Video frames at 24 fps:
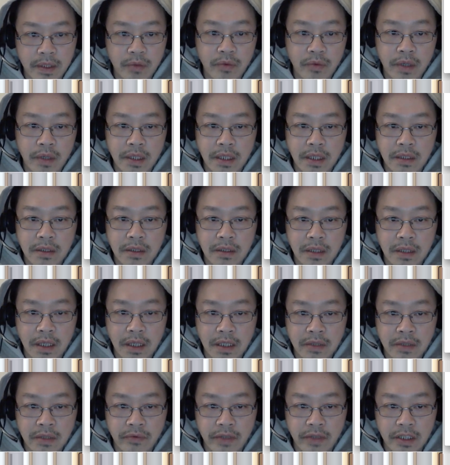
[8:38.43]
One is
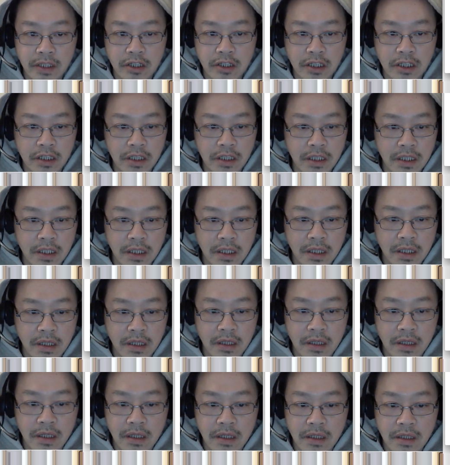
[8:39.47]
SVG,
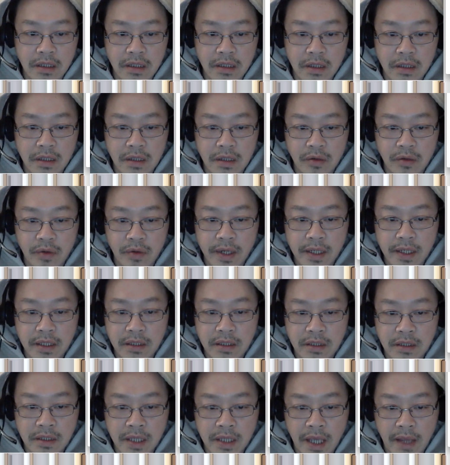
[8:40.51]
the other one
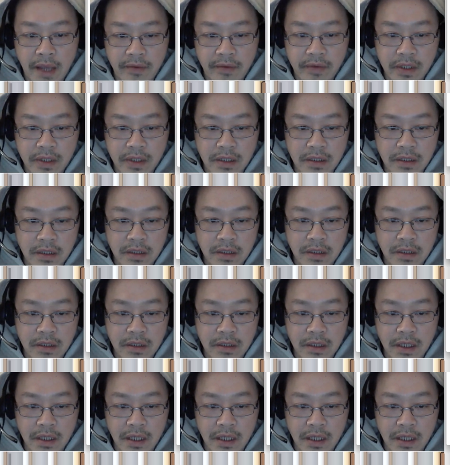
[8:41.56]
is Canvas,